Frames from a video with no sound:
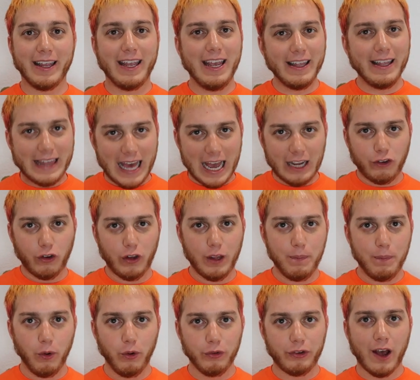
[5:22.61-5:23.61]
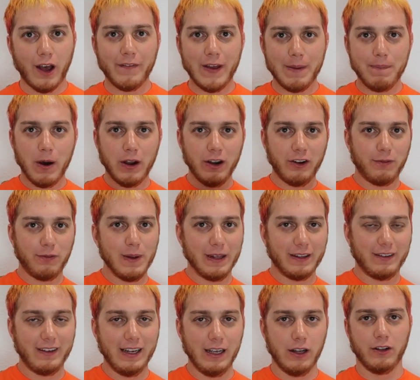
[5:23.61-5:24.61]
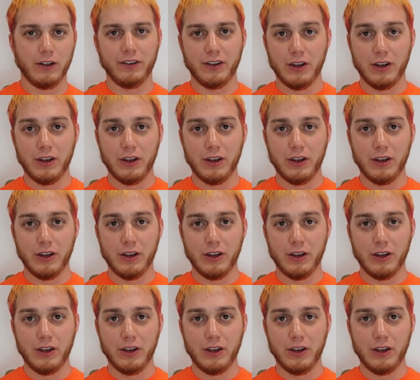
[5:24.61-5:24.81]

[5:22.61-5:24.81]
Keith actually pulls off a punishment steal.